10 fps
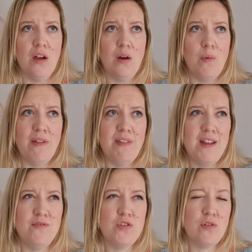when
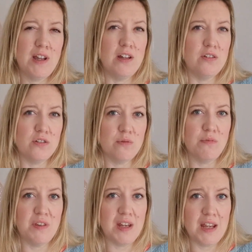they've triggered
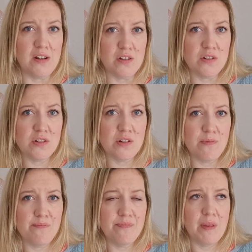something in us,
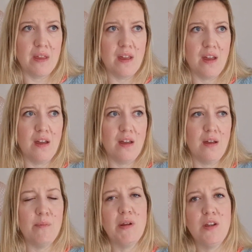
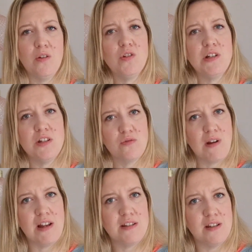but usually it's
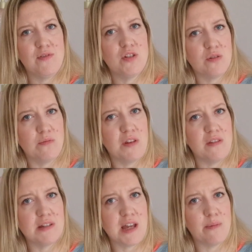relative to something
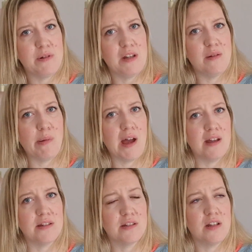that's happened in the
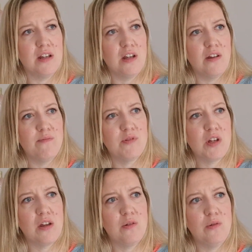past.
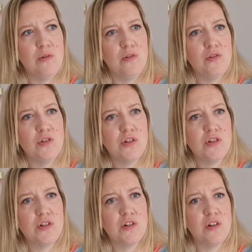So
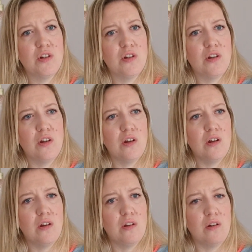just
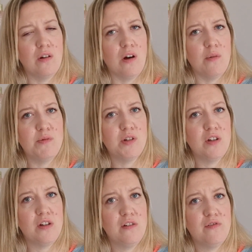
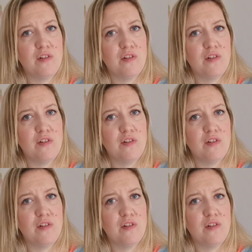observe,